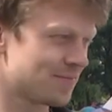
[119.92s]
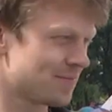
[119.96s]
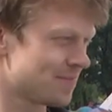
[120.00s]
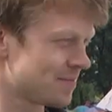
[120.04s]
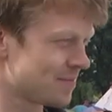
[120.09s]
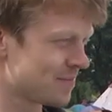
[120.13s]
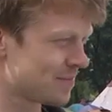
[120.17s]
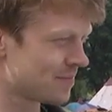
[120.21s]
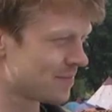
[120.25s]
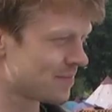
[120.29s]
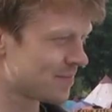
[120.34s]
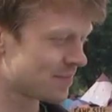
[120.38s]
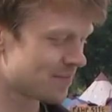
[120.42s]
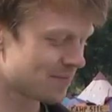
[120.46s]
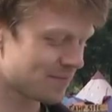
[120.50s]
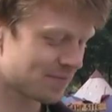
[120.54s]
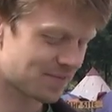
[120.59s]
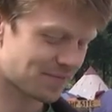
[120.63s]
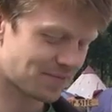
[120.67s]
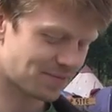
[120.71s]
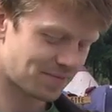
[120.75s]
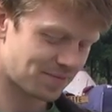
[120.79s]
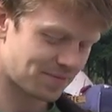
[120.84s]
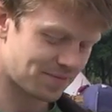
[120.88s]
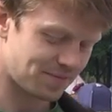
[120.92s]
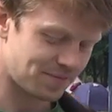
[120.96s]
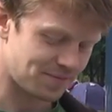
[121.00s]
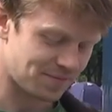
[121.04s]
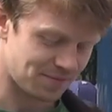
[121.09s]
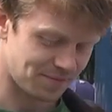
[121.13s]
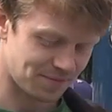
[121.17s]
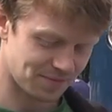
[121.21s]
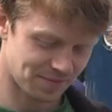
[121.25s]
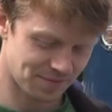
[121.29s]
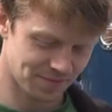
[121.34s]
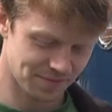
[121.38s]

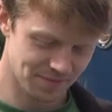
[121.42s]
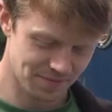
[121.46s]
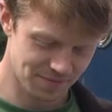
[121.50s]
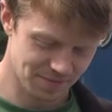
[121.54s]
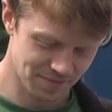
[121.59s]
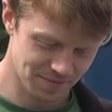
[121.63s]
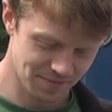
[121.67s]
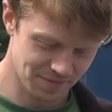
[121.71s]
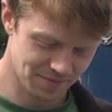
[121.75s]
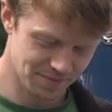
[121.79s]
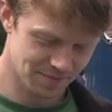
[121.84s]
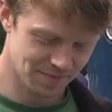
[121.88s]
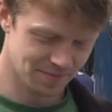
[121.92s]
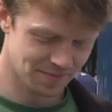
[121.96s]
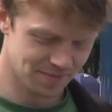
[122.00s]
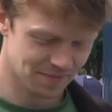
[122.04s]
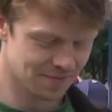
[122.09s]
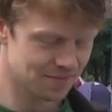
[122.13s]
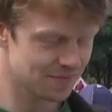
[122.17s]
This person isn't speaking.